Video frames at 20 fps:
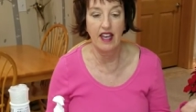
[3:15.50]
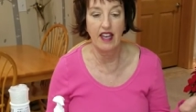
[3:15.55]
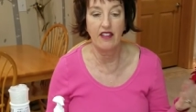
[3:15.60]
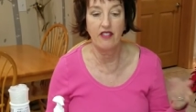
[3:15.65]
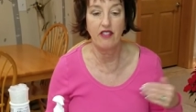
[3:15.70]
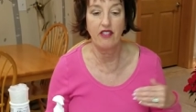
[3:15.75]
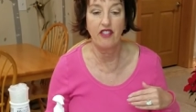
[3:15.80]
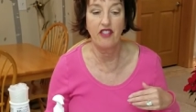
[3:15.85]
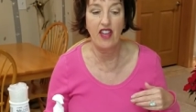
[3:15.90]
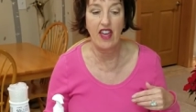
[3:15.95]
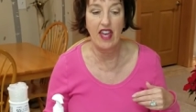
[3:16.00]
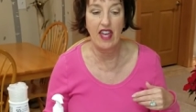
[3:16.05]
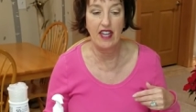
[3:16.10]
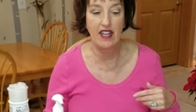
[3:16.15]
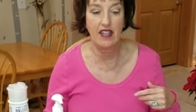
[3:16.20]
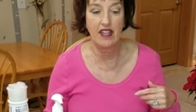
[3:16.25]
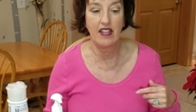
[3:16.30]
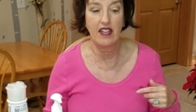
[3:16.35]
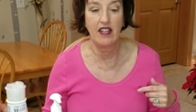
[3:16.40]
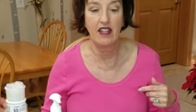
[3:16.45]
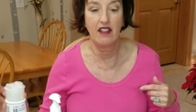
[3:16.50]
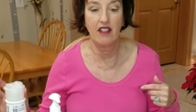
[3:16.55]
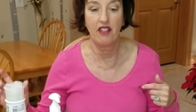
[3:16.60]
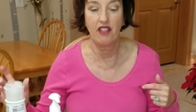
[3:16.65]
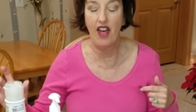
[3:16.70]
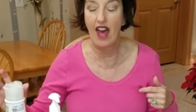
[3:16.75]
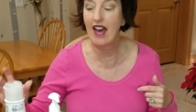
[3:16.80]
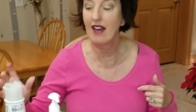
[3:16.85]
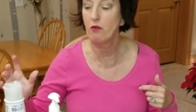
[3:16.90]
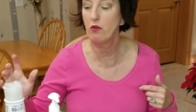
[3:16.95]
and then
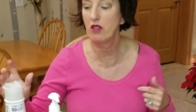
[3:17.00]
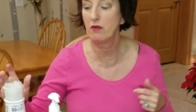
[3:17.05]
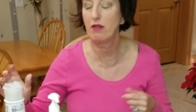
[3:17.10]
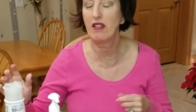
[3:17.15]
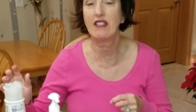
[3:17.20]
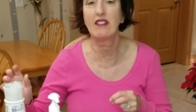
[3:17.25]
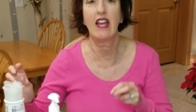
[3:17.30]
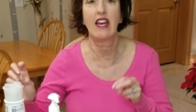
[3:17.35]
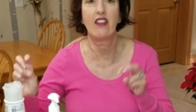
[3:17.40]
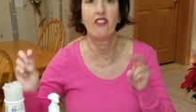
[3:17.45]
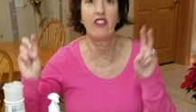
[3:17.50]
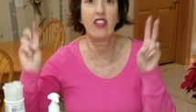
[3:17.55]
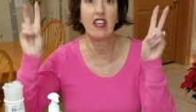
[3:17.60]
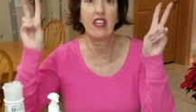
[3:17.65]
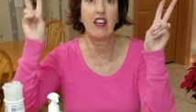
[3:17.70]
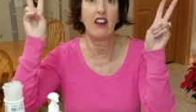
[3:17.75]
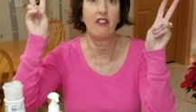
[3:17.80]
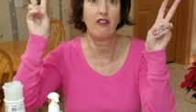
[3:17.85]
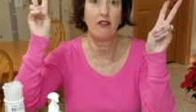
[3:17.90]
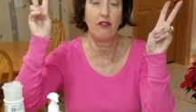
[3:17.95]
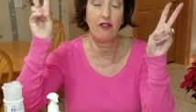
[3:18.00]
that would be like the